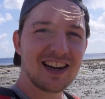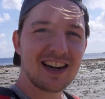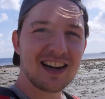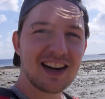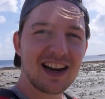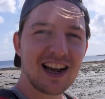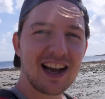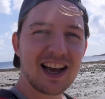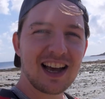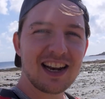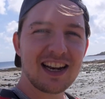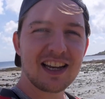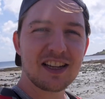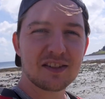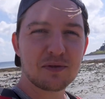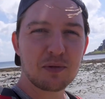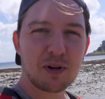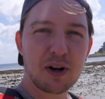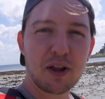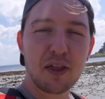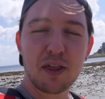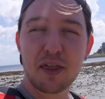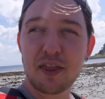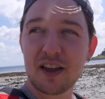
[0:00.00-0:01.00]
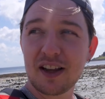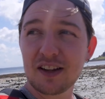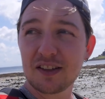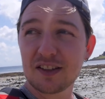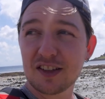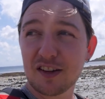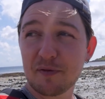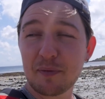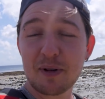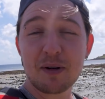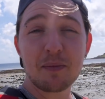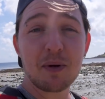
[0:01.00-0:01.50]
and it's one of the things
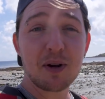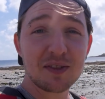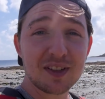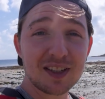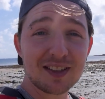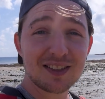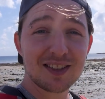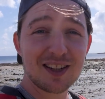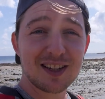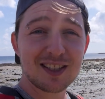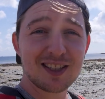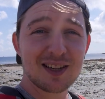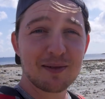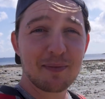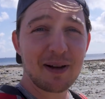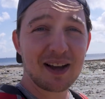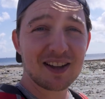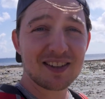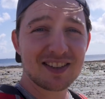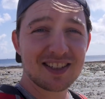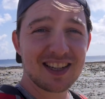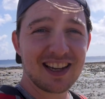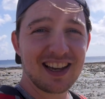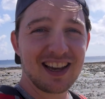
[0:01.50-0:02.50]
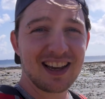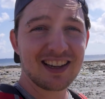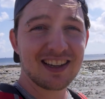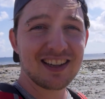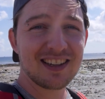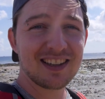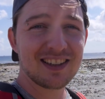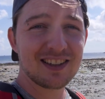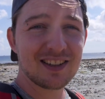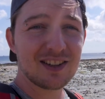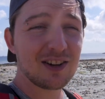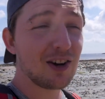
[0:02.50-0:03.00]
I've been most excited about seeing
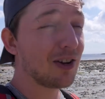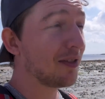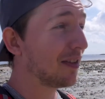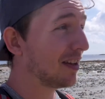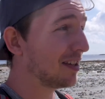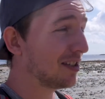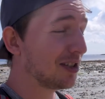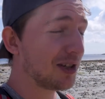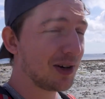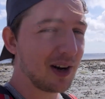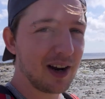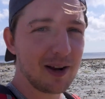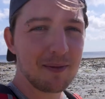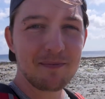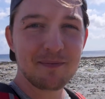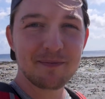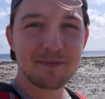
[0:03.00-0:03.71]
on this trip.